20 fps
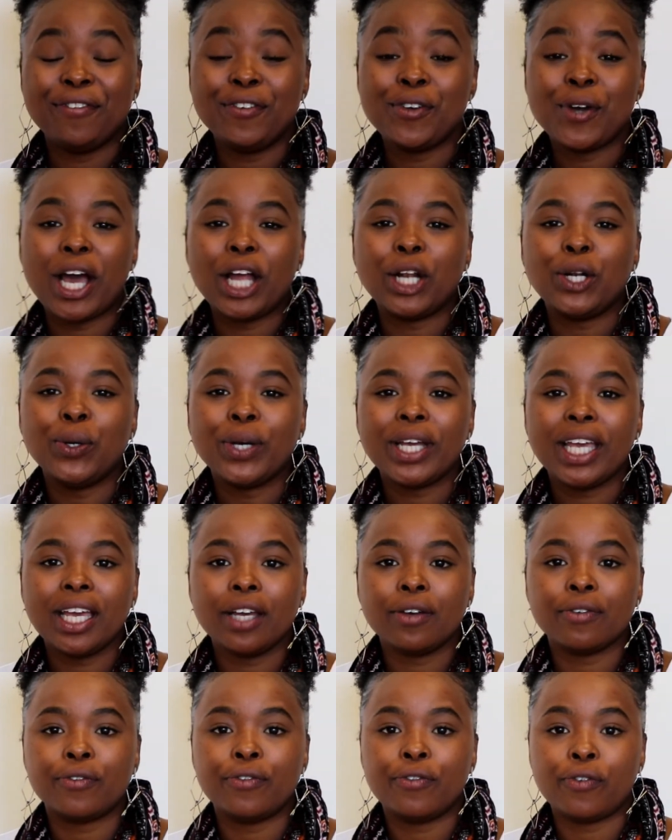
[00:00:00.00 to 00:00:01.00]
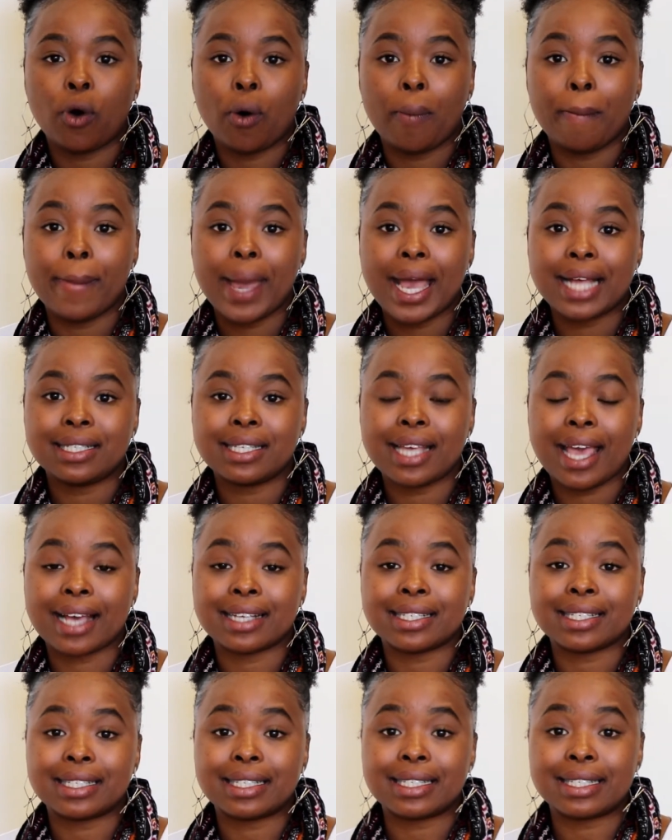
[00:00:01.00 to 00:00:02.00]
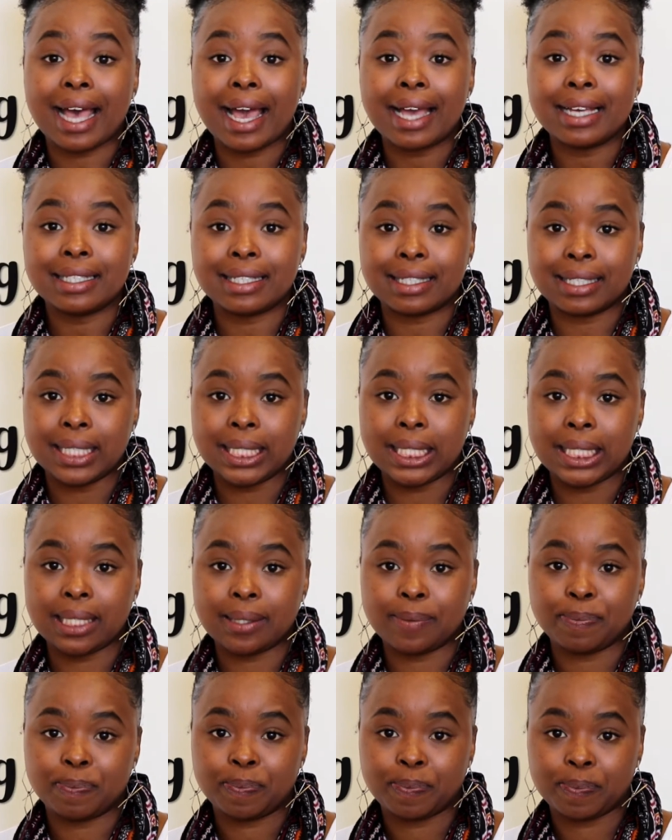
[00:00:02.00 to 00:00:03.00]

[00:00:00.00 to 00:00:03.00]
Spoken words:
you are looking for maths exercises,